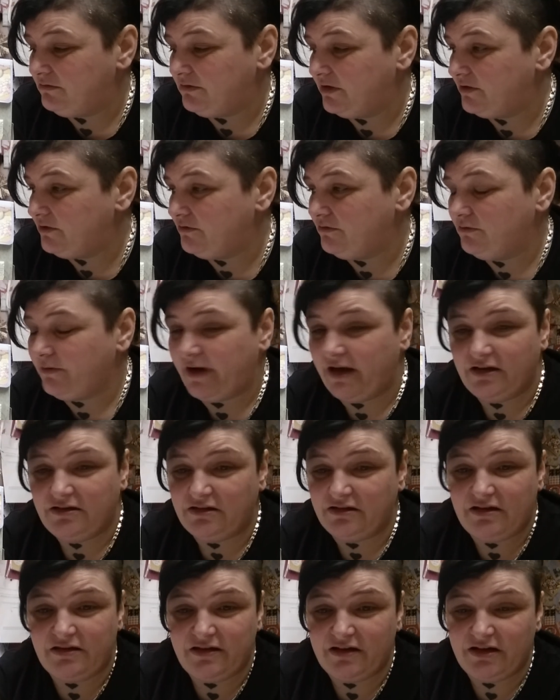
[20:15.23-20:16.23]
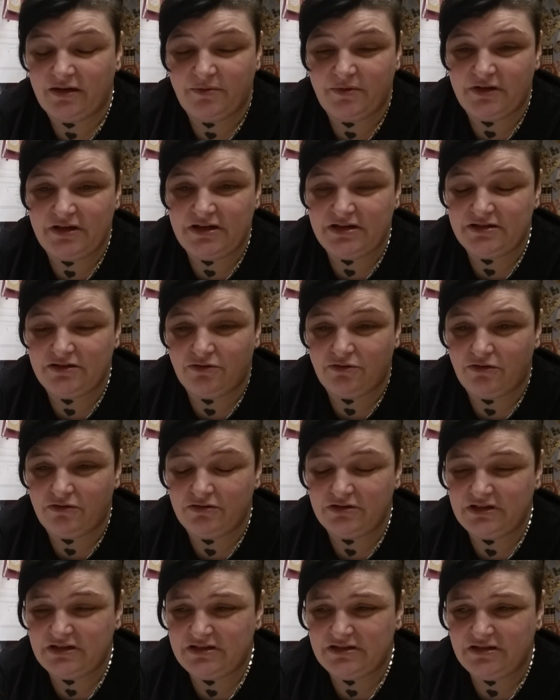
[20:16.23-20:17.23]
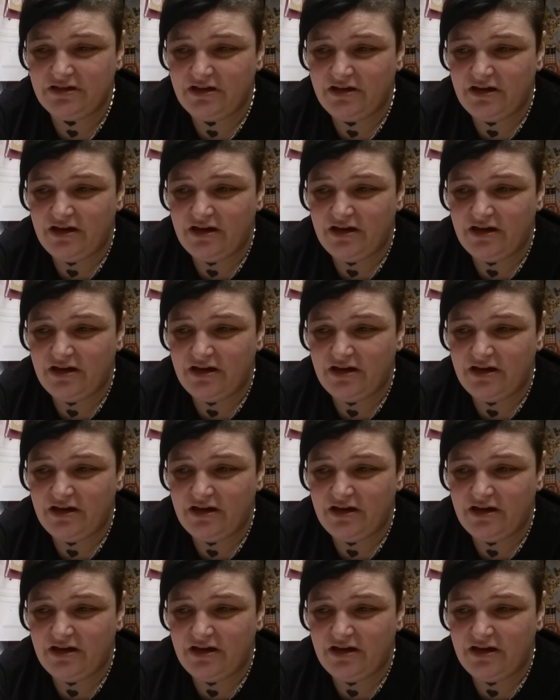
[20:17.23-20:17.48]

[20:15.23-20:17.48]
I don't know why I didn't think about the Easter holidays.